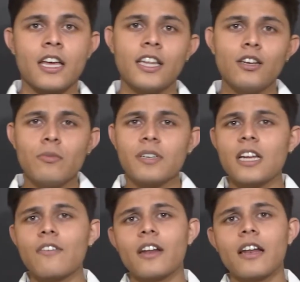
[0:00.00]
then you
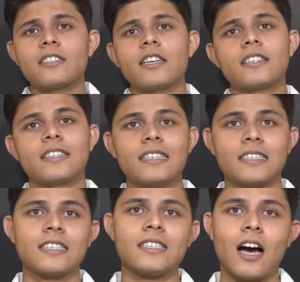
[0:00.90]
must have realized that
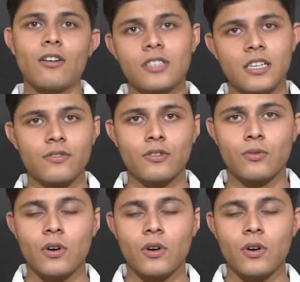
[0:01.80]
this is how Salesforce